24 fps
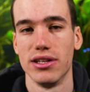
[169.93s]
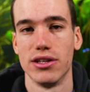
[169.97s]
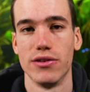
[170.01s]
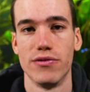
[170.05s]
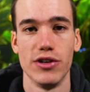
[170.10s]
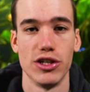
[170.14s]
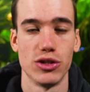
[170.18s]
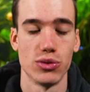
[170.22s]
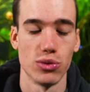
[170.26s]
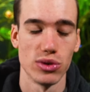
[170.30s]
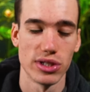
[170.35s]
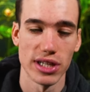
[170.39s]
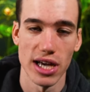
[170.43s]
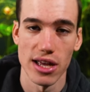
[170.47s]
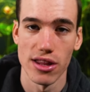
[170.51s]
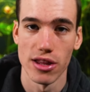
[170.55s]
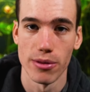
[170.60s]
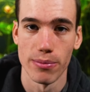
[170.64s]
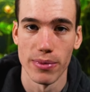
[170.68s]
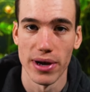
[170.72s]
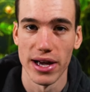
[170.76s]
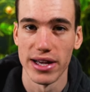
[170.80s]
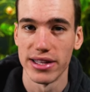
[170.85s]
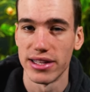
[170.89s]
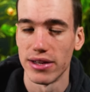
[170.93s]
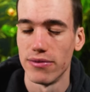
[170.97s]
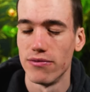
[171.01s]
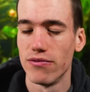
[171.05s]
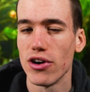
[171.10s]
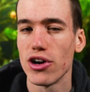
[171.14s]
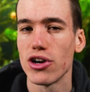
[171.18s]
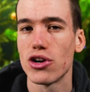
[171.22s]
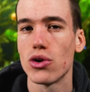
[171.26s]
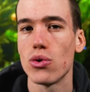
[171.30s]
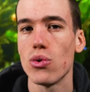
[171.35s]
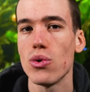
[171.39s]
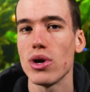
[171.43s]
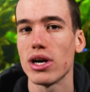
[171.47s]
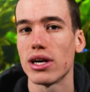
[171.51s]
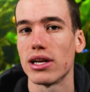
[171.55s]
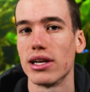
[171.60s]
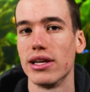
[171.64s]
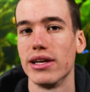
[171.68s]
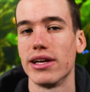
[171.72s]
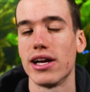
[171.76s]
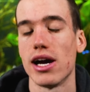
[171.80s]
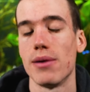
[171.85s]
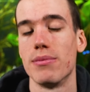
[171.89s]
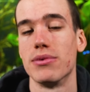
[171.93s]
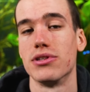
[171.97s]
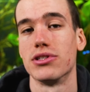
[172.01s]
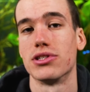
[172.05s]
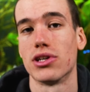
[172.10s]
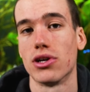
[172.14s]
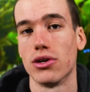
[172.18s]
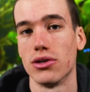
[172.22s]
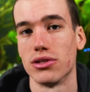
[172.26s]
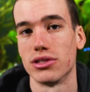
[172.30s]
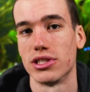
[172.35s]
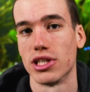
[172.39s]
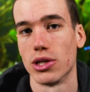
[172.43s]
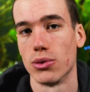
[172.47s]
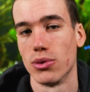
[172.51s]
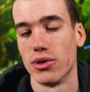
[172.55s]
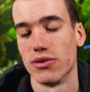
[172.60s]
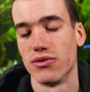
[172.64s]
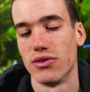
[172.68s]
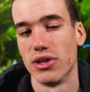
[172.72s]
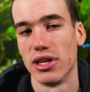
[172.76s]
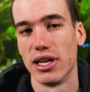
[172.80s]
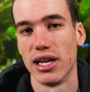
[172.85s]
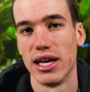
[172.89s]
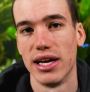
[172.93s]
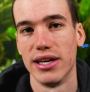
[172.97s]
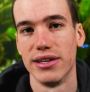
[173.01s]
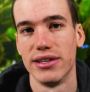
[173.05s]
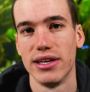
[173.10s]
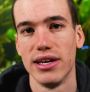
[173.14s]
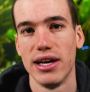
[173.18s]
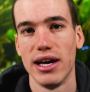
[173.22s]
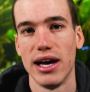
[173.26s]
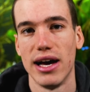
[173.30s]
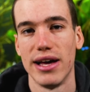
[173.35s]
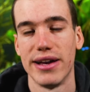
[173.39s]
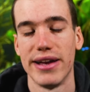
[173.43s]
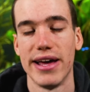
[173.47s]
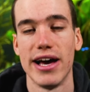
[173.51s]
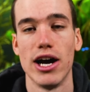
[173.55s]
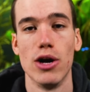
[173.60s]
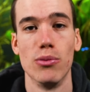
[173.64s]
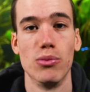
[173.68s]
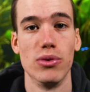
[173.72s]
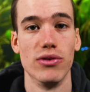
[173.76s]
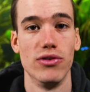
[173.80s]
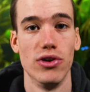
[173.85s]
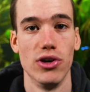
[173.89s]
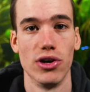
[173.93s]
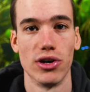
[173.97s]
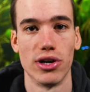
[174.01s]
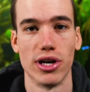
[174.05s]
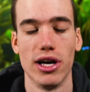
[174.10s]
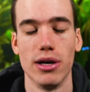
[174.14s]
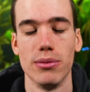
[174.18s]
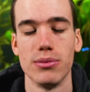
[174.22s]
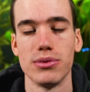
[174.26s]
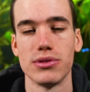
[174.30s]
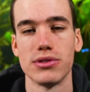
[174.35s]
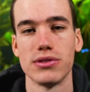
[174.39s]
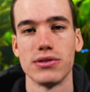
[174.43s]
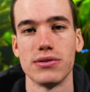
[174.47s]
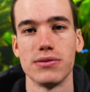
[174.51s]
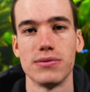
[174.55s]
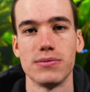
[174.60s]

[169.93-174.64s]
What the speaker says: The fish will take the bait and very quickly come into contact with the lead and help with hookups.